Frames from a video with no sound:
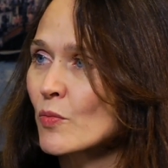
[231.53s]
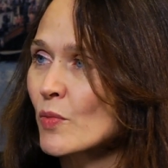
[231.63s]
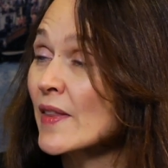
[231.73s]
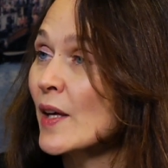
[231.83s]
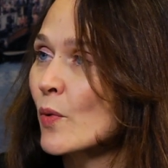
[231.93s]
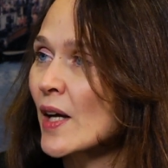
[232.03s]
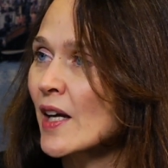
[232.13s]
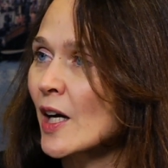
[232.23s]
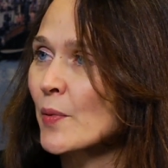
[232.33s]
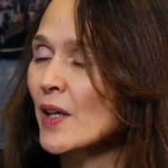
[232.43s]
from when they
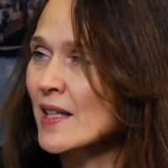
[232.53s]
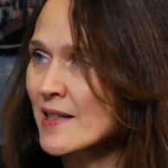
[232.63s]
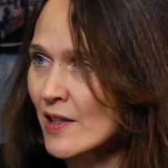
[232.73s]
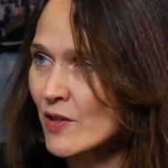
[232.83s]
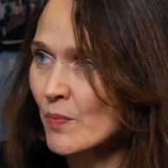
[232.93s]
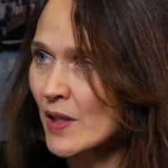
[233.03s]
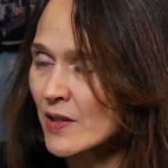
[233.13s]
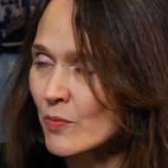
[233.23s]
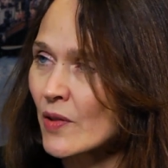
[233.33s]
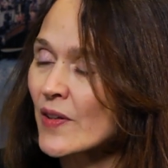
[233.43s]
wake up and get out of
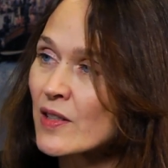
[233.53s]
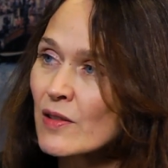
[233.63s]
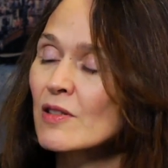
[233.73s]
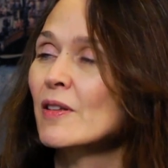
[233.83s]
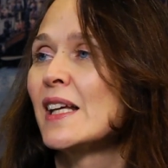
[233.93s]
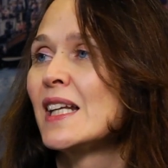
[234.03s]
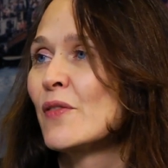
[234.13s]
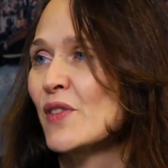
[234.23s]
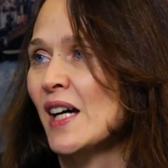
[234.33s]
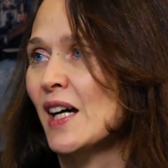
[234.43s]
bed and what they do till they
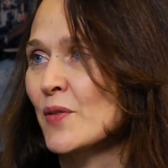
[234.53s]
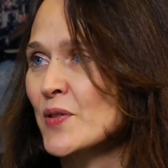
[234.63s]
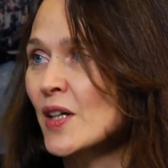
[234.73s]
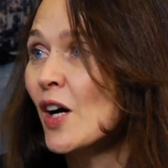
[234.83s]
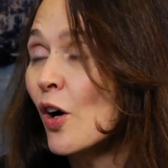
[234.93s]
leave the house,